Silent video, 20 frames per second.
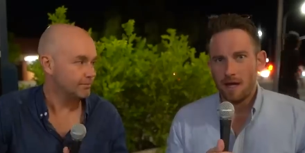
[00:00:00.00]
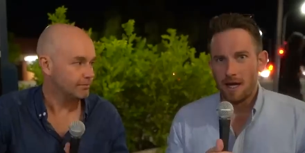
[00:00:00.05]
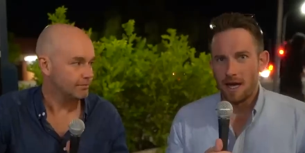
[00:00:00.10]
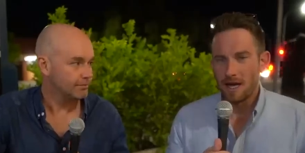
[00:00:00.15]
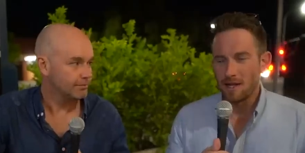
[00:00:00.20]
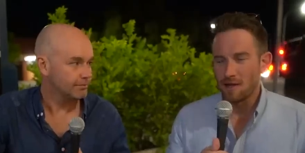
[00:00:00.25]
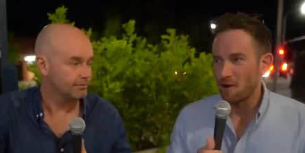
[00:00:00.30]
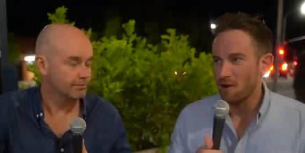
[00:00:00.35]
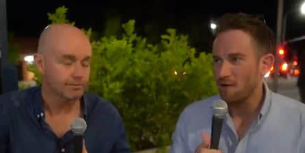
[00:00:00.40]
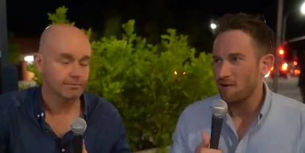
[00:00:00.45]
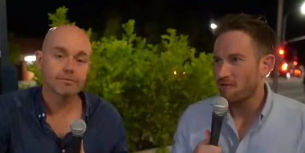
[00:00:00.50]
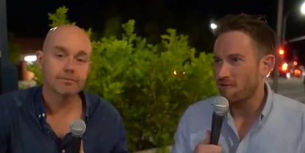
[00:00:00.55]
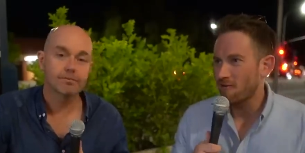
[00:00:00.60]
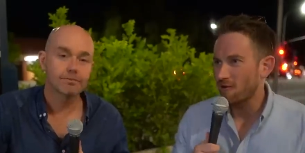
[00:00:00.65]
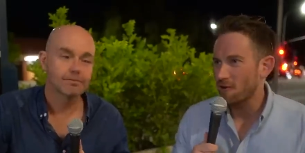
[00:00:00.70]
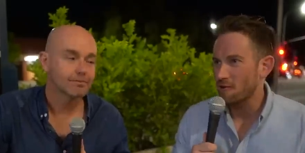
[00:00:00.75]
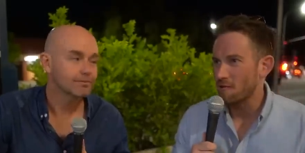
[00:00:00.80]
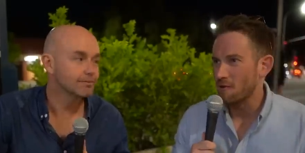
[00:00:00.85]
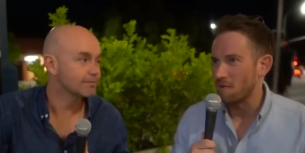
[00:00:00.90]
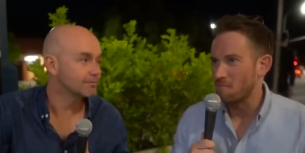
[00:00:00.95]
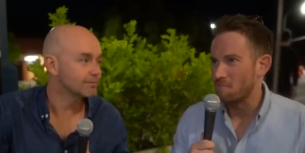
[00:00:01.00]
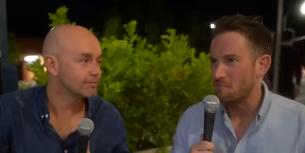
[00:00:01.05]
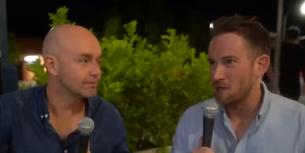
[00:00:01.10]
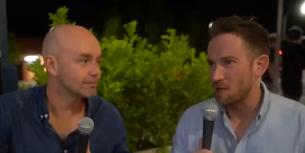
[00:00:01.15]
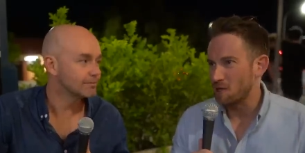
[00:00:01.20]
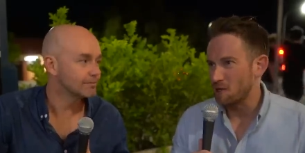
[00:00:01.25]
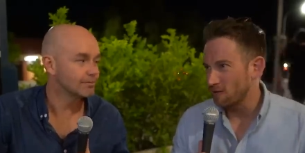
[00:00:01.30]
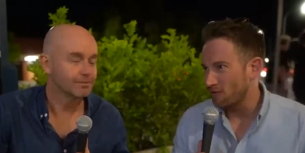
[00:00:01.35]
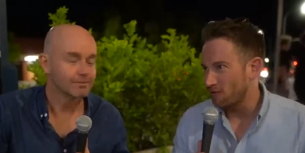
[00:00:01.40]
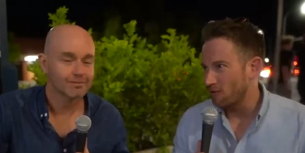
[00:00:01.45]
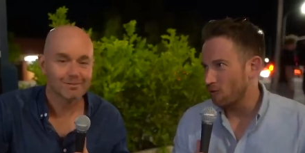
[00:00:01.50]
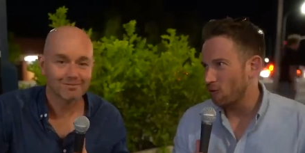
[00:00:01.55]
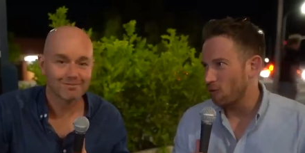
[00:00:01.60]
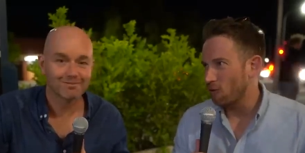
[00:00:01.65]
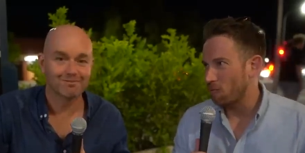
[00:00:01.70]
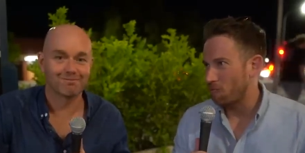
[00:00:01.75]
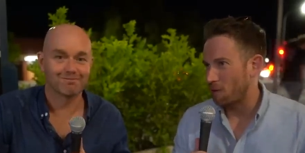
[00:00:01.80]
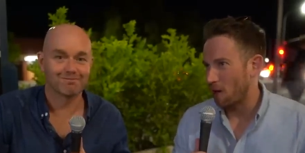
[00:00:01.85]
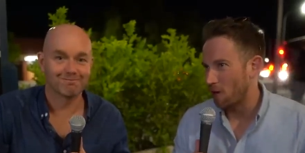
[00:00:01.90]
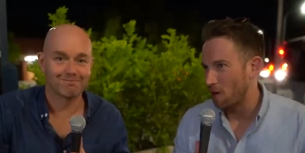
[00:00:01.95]
Speaker 1: Hello from beautiful,
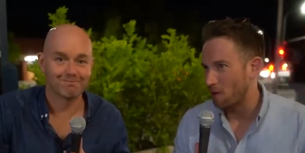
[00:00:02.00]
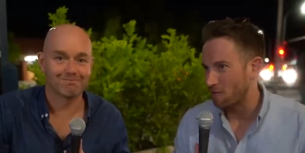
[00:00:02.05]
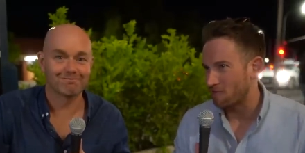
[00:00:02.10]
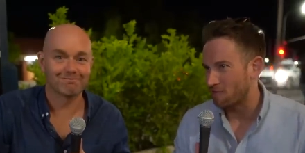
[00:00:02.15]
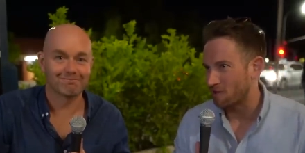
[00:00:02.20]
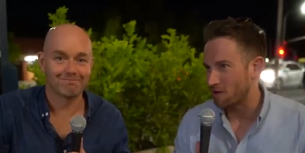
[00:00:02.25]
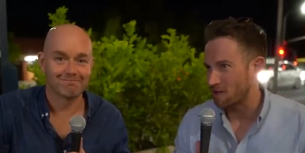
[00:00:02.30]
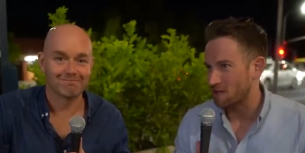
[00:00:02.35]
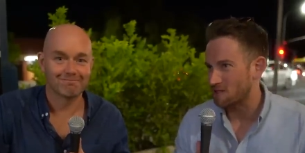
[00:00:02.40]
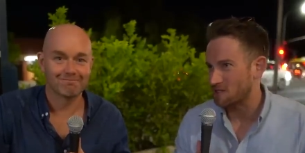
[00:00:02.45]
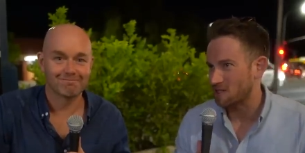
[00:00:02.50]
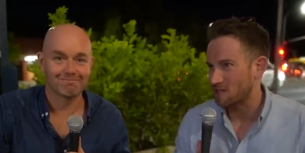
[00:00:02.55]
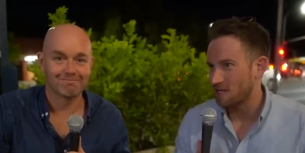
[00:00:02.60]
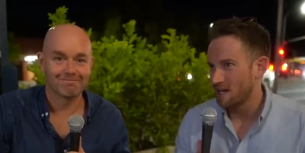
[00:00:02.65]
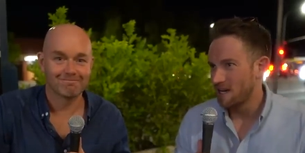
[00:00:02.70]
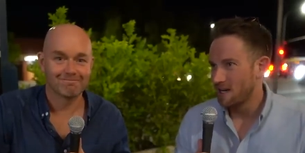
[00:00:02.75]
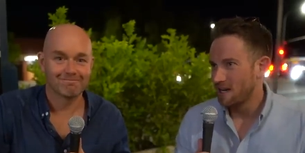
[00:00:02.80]
perfect,